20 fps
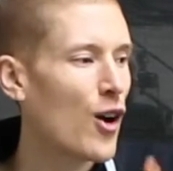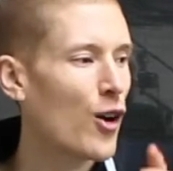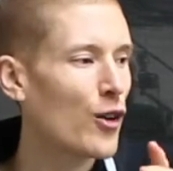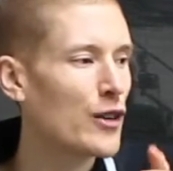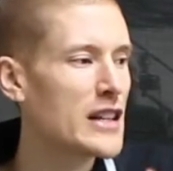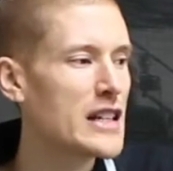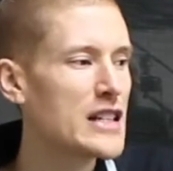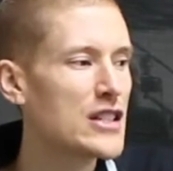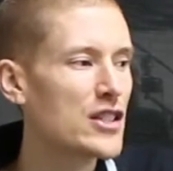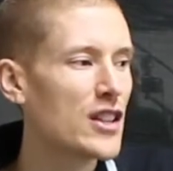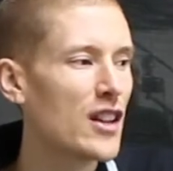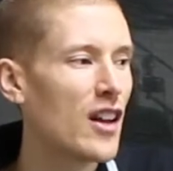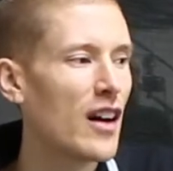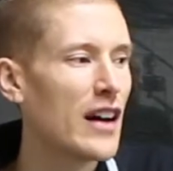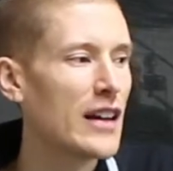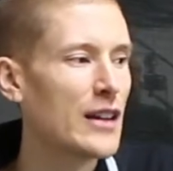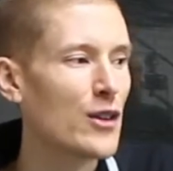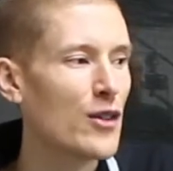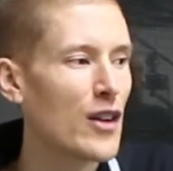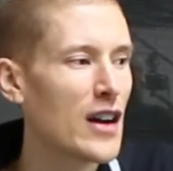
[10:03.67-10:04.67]
on each
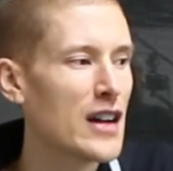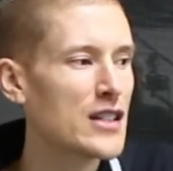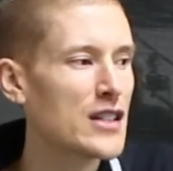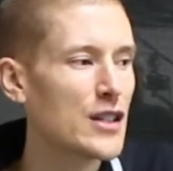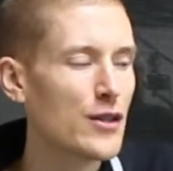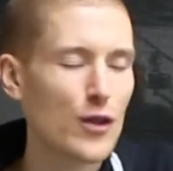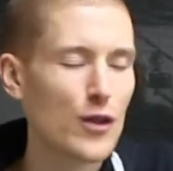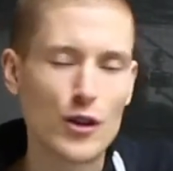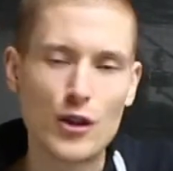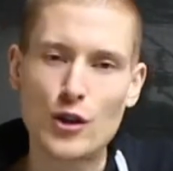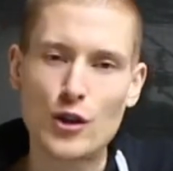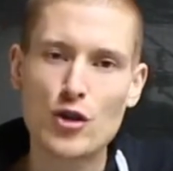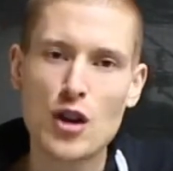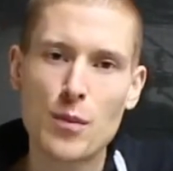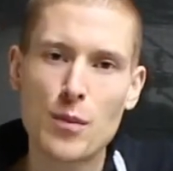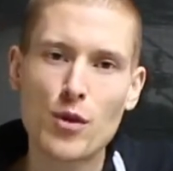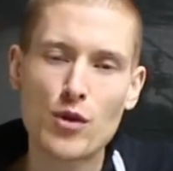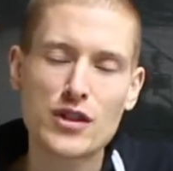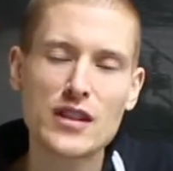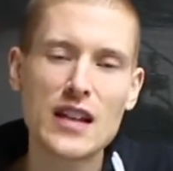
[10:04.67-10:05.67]
line, all right? So you've got your
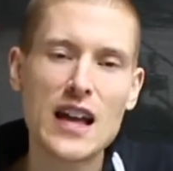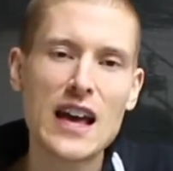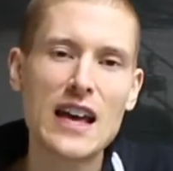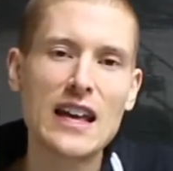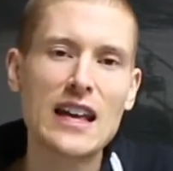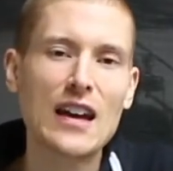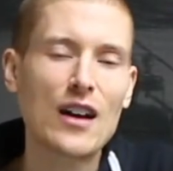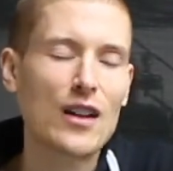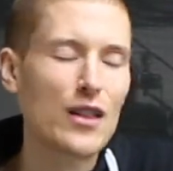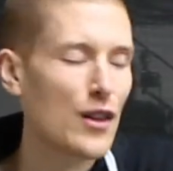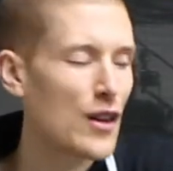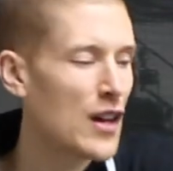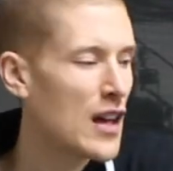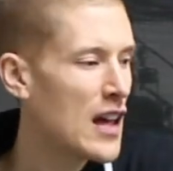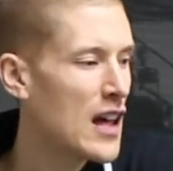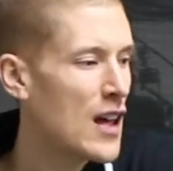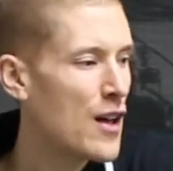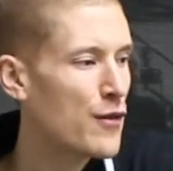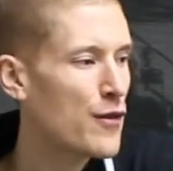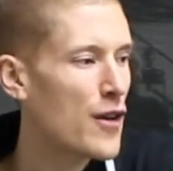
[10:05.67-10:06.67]
triple snare hit on the
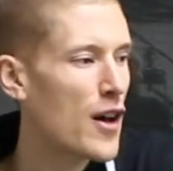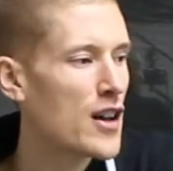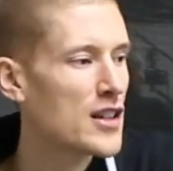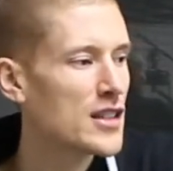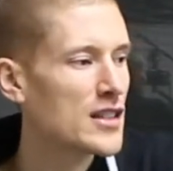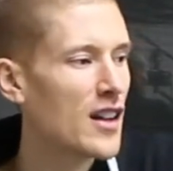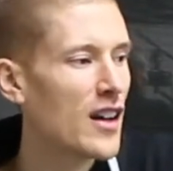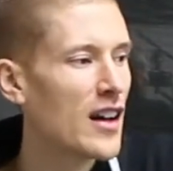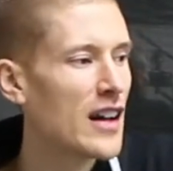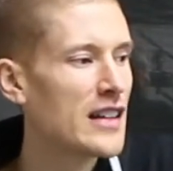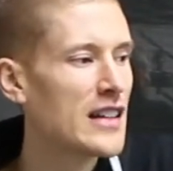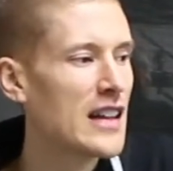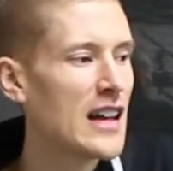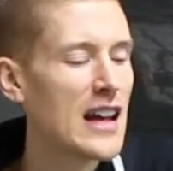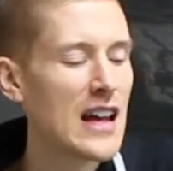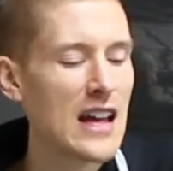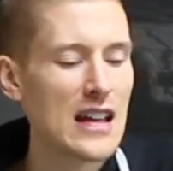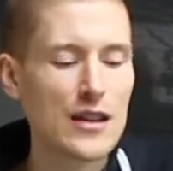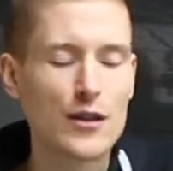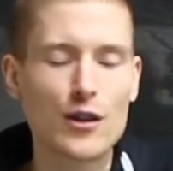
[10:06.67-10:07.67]
first line,
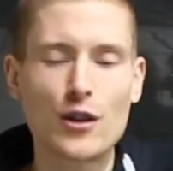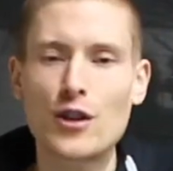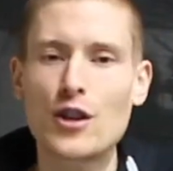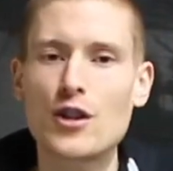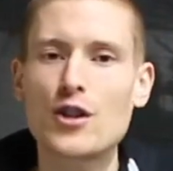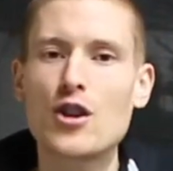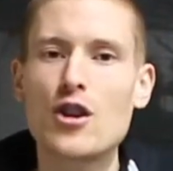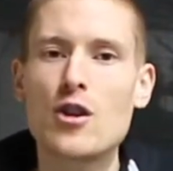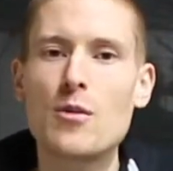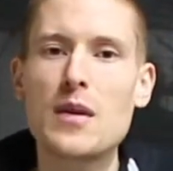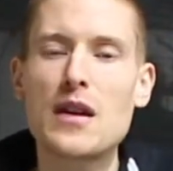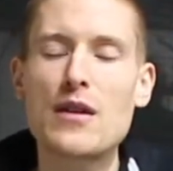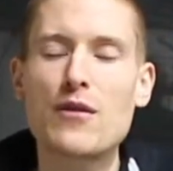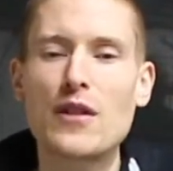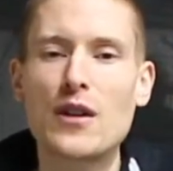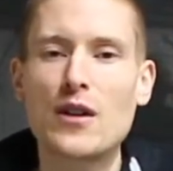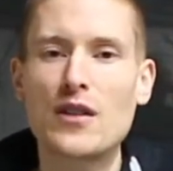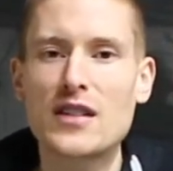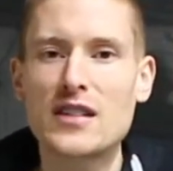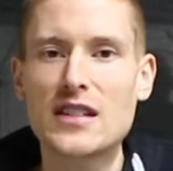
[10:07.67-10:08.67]
and you've got your 2-beat
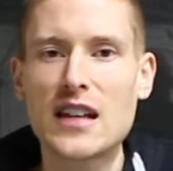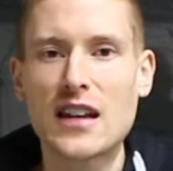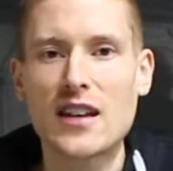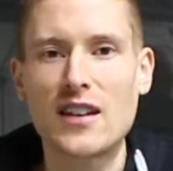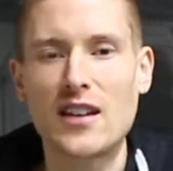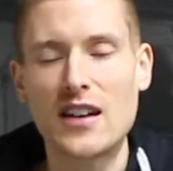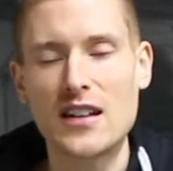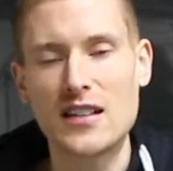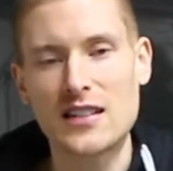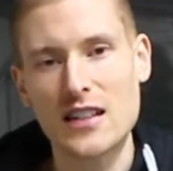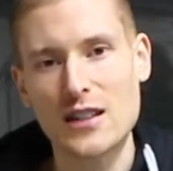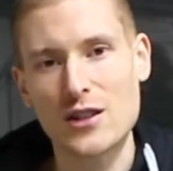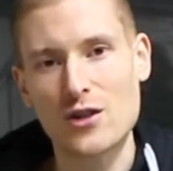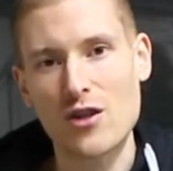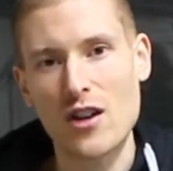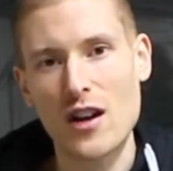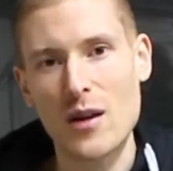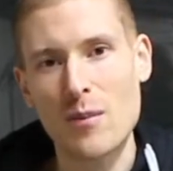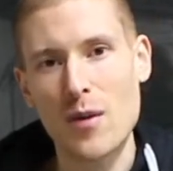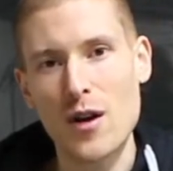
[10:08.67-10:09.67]
fill on the second line. So let's
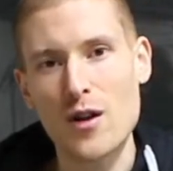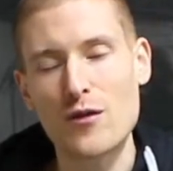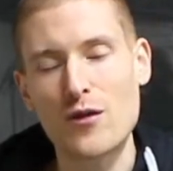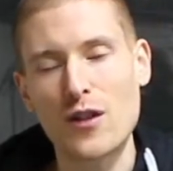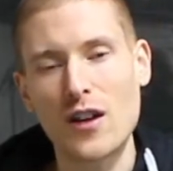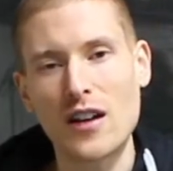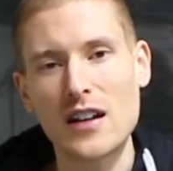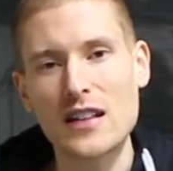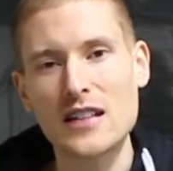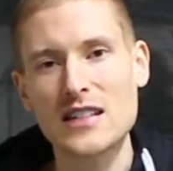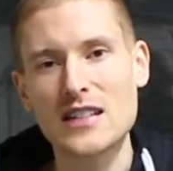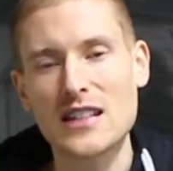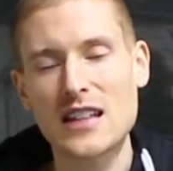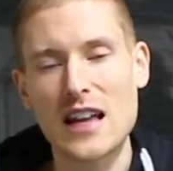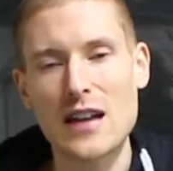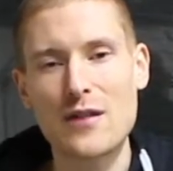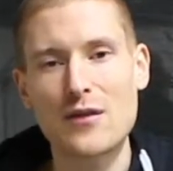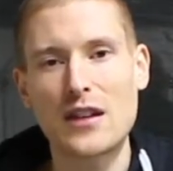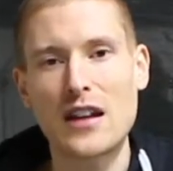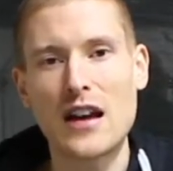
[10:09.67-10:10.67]
try both lines
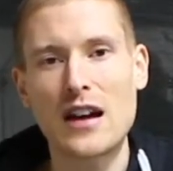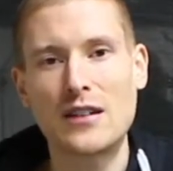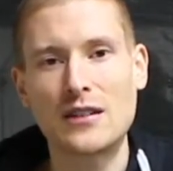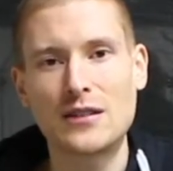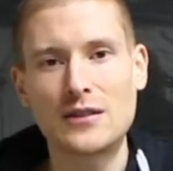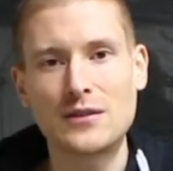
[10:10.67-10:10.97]
together now.